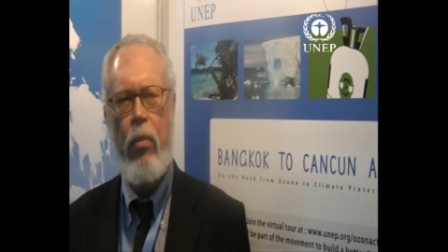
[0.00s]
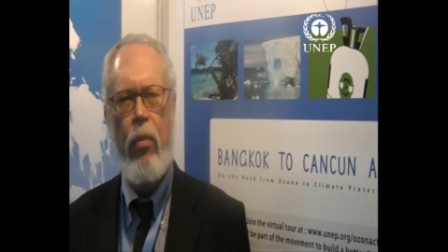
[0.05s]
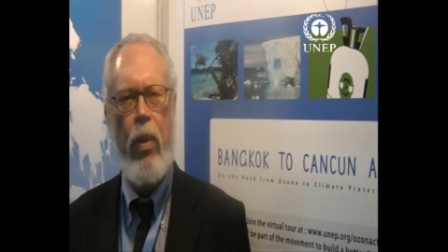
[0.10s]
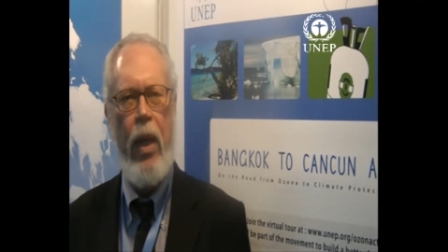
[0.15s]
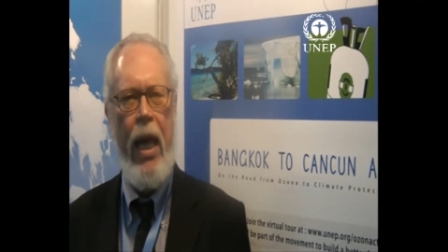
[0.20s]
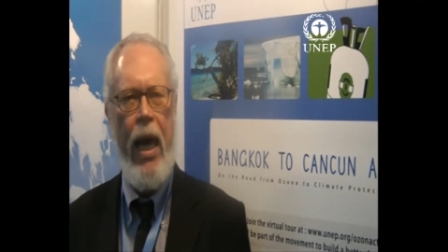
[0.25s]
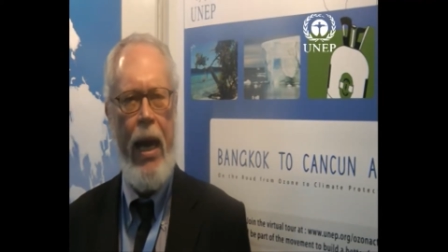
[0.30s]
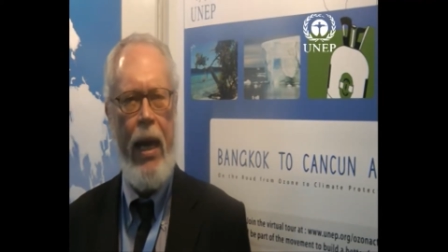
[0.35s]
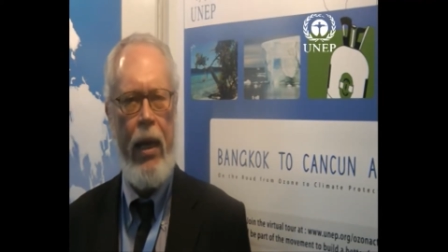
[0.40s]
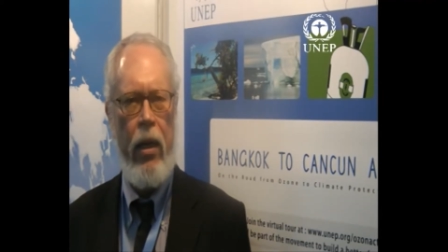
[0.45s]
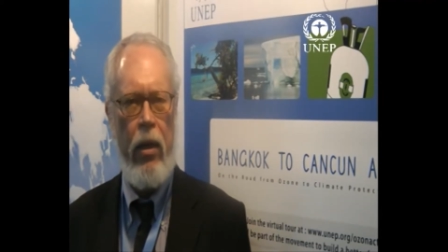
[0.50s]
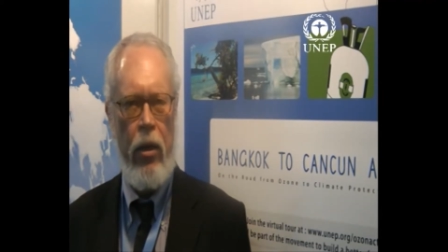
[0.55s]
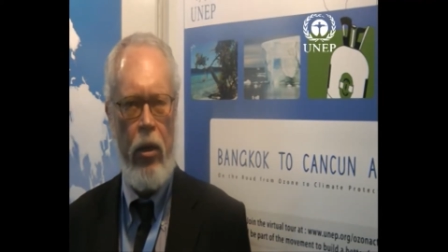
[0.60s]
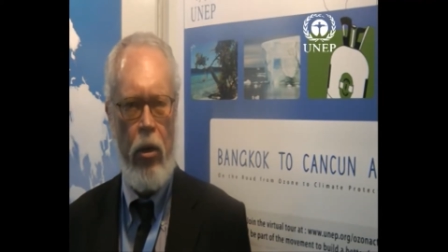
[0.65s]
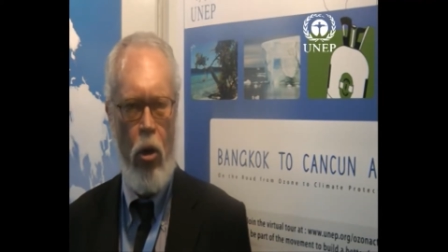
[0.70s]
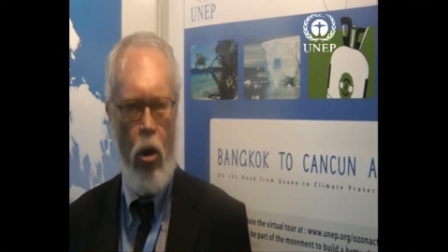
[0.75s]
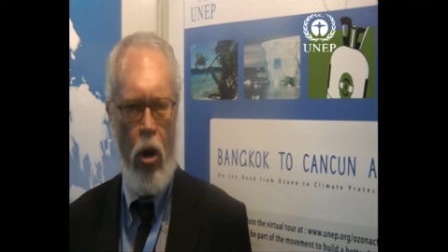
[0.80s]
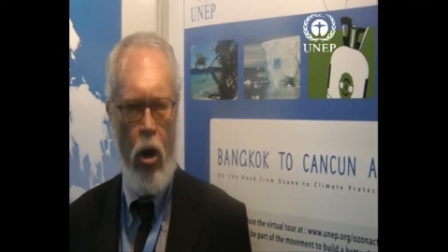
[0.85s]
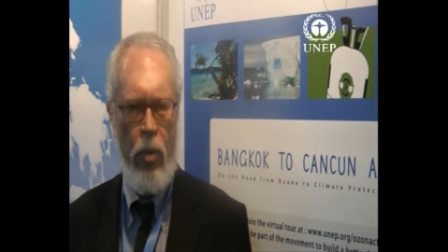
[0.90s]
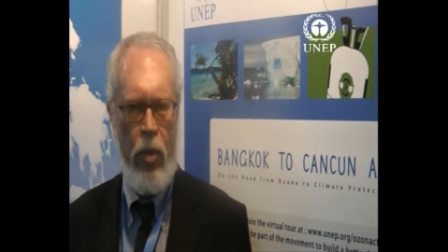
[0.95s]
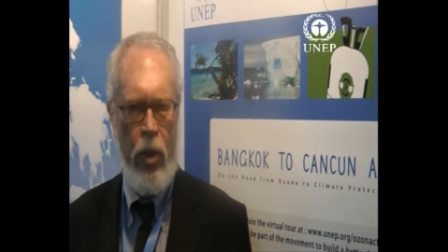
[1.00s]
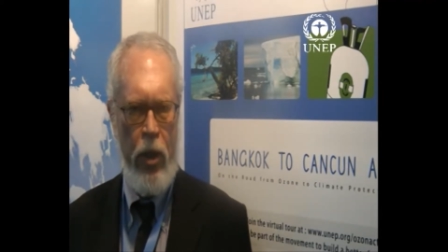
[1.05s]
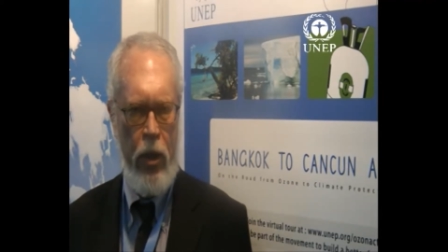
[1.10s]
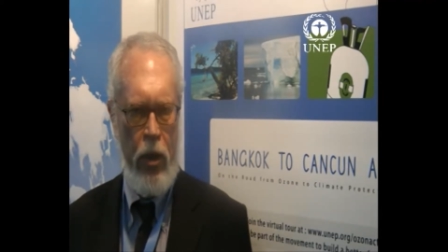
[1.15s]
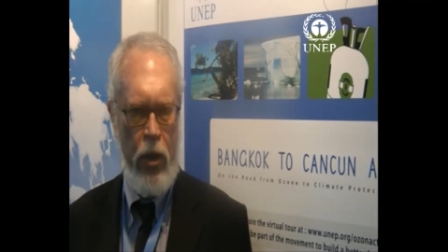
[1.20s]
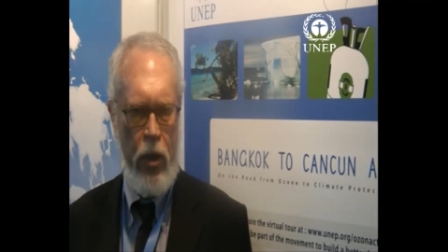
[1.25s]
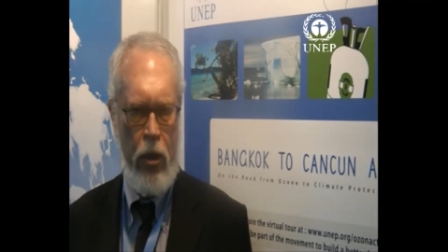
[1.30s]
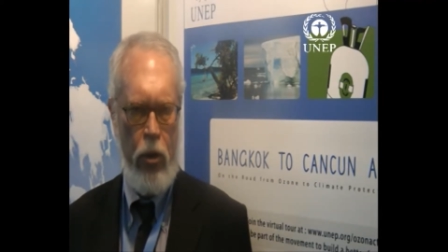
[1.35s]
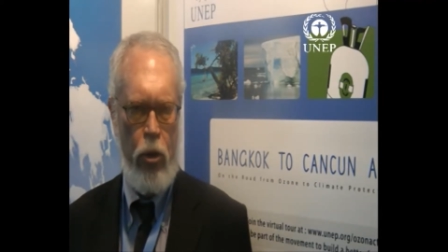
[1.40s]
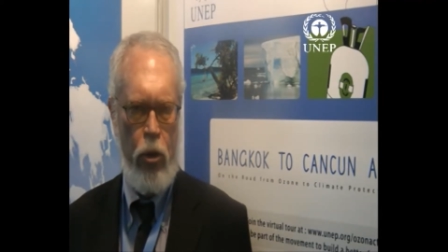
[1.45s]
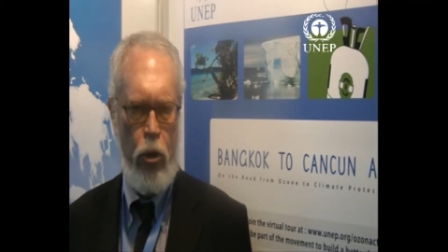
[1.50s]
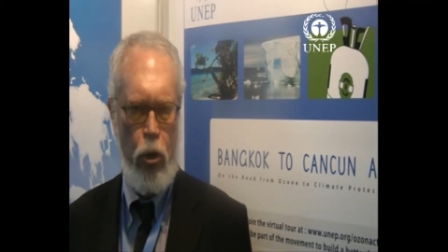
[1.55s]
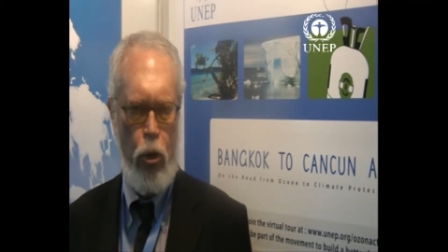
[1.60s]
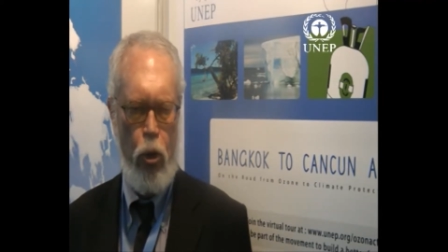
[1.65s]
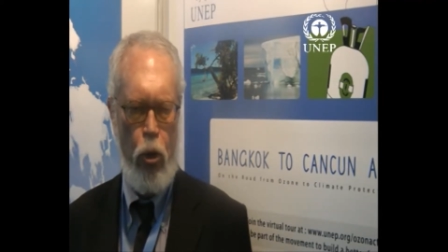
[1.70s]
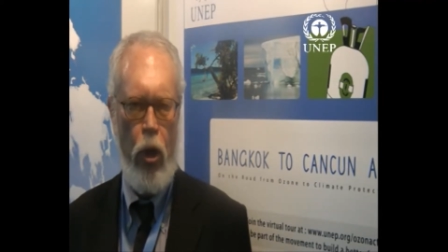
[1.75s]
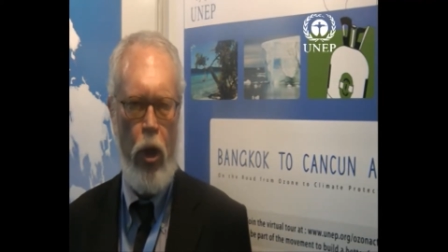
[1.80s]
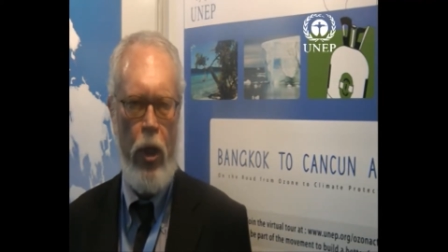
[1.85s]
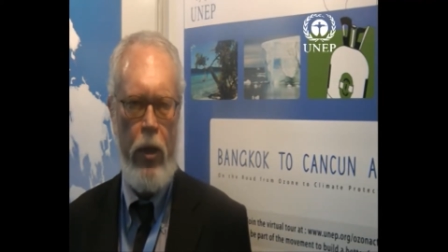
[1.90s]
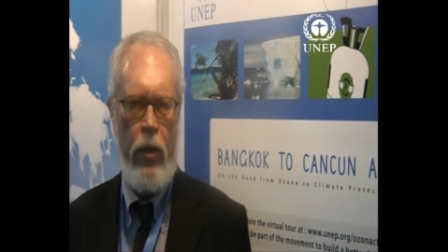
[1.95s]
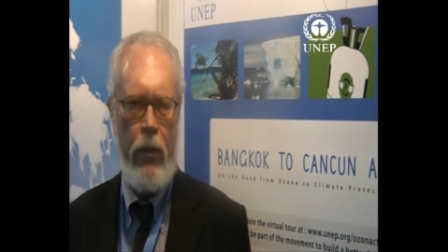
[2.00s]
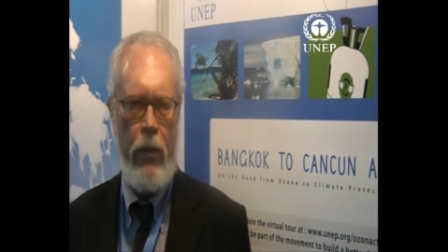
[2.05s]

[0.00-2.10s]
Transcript: black carbon soot